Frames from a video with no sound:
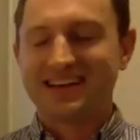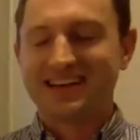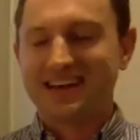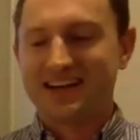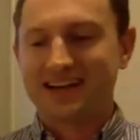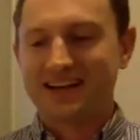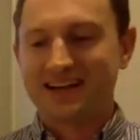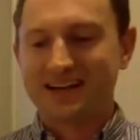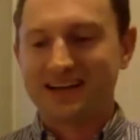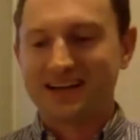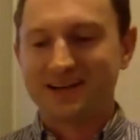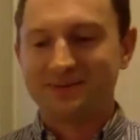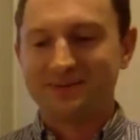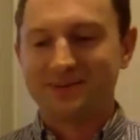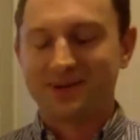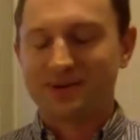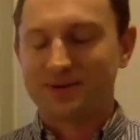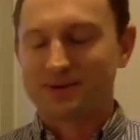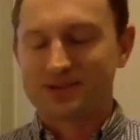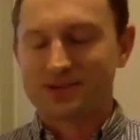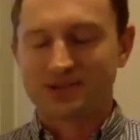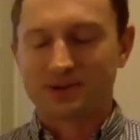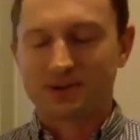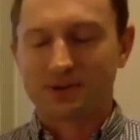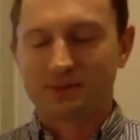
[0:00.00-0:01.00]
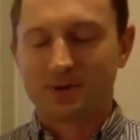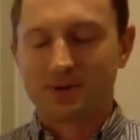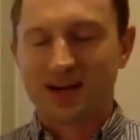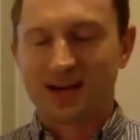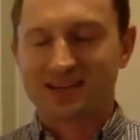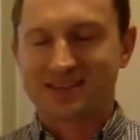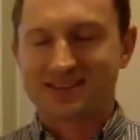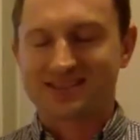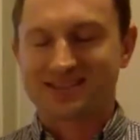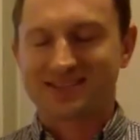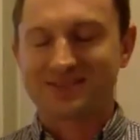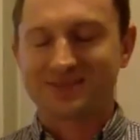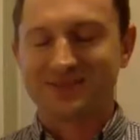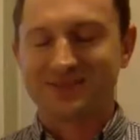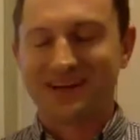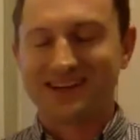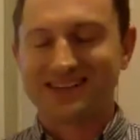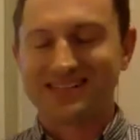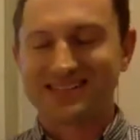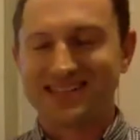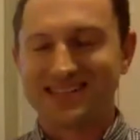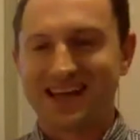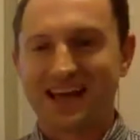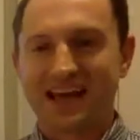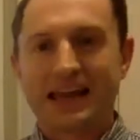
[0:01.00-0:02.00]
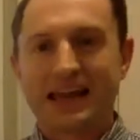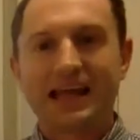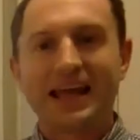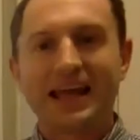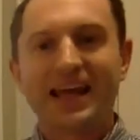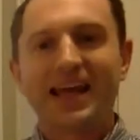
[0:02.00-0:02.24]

I always go to pasta. Why is that?